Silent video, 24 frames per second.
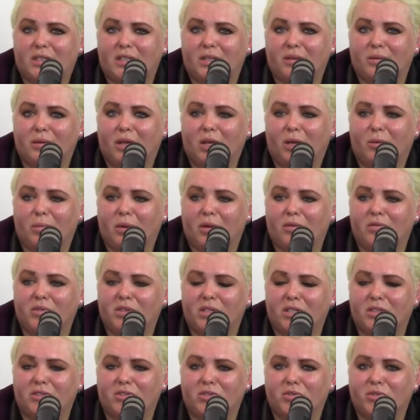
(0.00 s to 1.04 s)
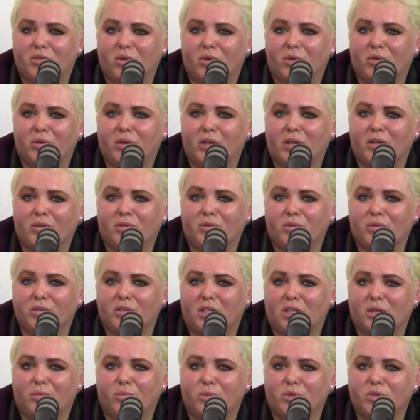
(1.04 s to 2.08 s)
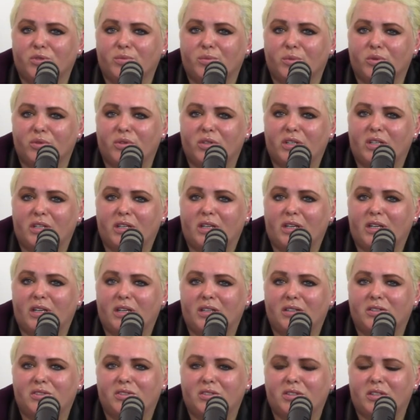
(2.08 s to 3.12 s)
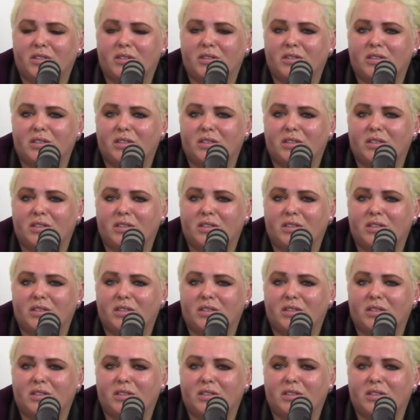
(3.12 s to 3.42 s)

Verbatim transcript: uh, help everything to go uh, through a lot more smoothly, and uh,